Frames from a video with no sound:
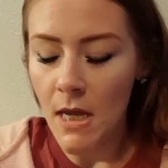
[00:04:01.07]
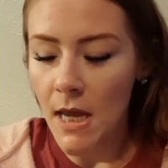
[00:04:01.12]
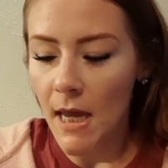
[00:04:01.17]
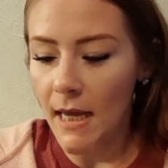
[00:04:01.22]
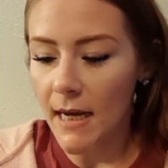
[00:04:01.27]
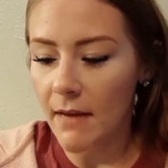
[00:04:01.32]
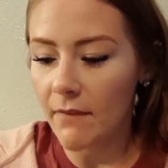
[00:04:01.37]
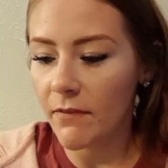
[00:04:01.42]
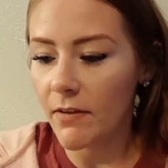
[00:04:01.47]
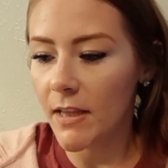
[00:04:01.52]

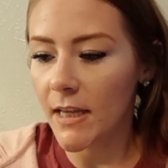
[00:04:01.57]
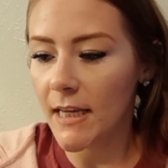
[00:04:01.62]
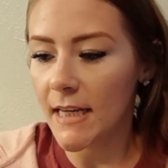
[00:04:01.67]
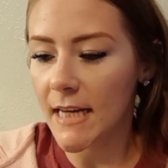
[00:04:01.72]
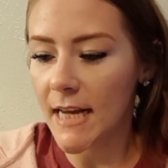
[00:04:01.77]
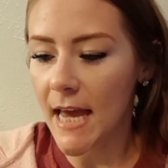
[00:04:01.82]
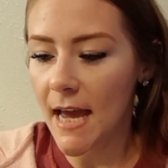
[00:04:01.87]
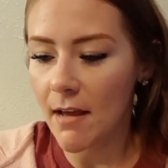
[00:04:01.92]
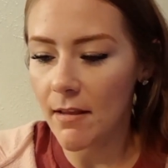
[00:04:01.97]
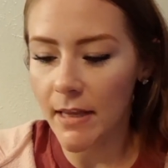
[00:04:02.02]
And I feel like
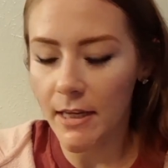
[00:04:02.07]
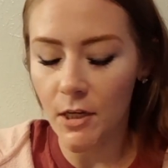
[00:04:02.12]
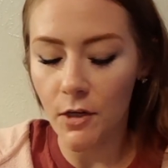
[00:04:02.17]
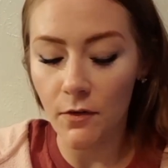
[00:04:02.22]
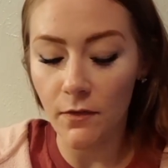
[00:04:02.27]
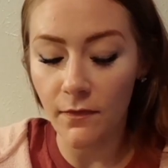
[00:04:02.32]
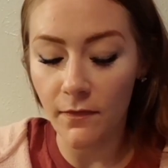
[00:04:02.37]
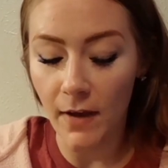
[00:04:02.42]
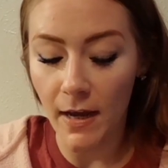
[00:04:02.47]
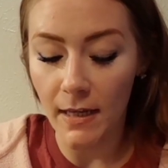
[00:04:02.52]
now like you're
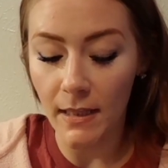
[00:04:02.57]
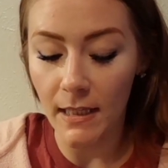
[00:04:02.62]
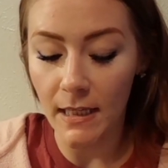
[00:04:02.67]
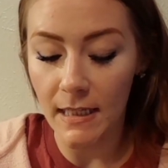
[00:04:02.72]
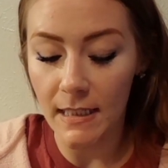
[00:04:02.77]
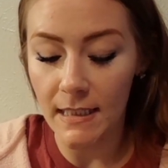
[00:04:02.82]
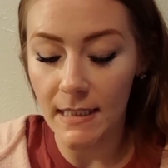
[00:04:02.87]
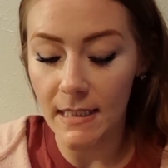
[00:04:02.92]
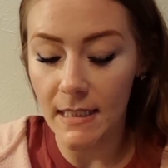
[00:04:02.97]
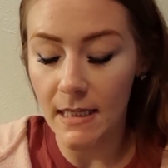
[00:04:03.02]
finally
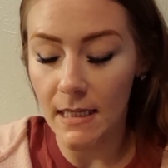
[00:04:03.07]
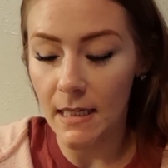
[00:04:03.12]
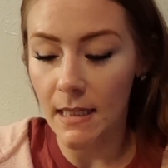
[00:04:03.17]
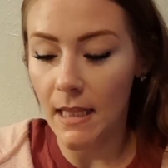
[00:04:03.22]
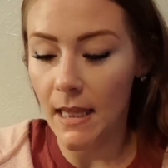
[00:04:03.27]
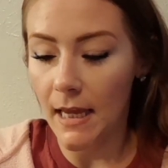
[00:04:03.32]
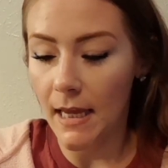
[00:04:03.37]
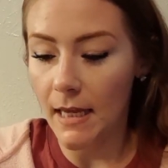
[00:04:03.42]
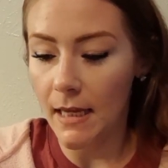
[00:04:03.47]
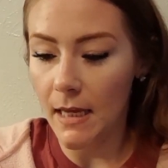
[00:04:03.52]
seeing
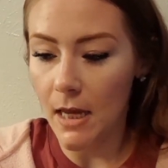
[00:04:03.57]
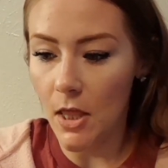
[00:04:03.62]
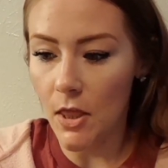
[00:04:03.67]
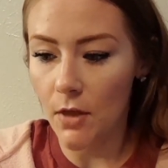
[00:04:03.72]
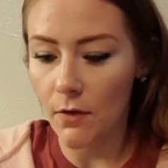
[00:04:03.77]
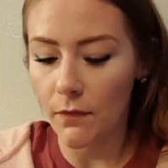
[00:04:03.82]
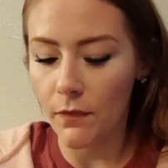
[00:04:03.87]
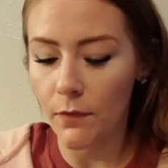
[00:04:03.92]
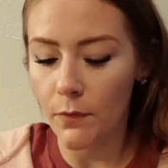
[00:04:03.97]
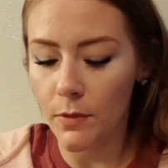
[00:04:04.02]
like the
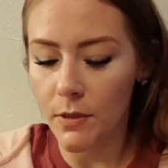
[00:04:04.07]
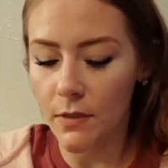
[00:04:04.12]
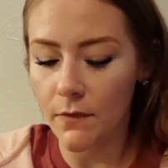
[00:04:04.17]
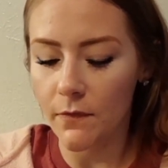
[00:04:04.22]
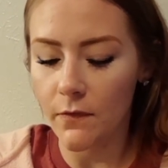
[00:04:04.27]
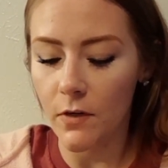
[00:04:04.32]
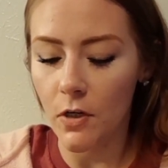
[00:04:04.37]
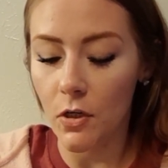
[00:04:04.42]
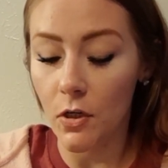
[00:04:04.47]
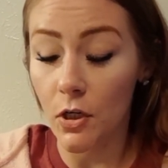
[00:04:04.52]
fruits of
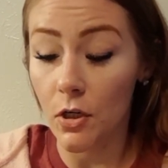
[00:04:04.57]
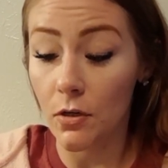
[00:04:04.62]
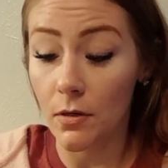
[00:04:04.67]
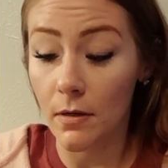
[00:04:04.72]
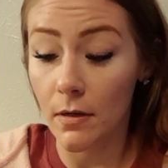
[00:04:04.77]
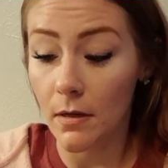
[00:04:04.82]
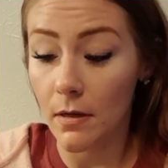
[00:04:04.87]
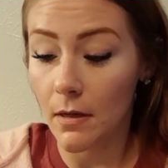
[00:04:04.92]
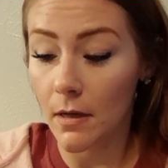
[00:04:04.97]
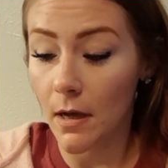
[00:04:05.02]
your
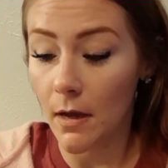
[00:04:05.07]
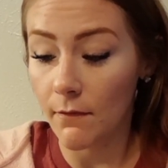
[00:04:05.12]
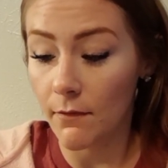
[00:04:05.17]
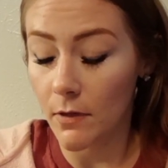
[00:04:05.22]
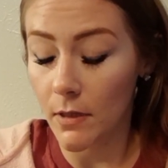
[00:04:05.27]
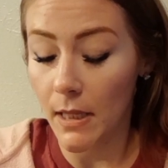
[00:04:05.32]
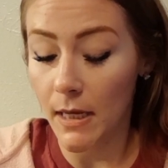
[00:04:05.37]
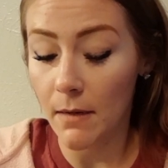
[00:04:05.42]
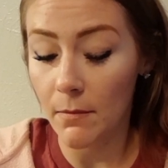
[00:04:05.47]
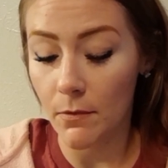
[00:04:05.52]

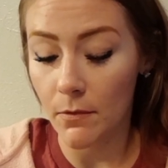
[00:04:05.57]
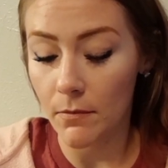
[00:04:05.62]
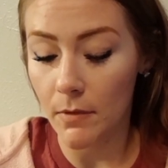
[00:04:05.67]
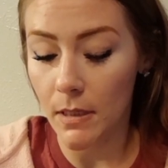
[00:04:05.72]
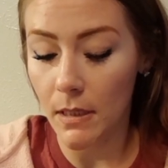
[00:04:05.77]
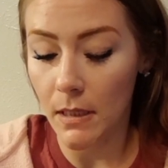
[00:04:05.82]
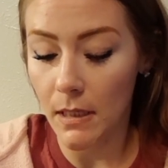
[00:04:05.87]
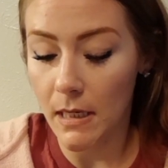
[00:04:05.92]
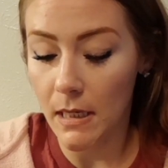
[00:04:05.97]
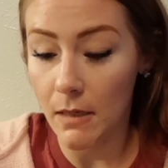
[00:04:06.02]
labor,
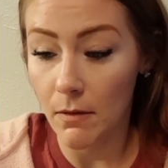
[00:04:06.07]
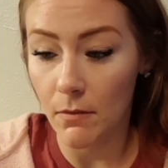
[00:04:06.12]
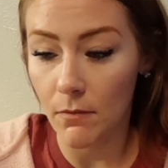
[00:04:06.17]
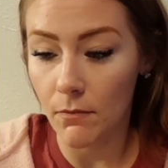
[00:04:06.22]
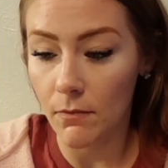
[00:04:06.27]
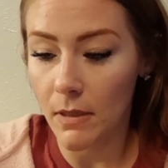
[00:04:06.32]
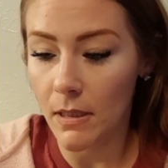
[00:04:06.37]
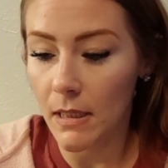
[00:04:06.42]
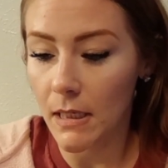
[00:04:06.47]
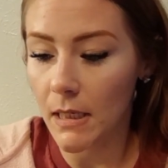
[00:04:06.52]
really,
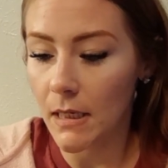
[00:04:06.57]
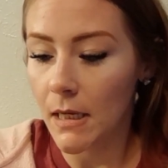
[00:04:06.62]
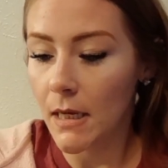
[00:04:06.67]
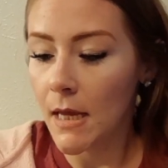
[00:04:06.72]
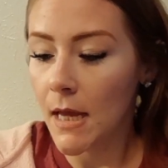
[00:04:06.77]
really.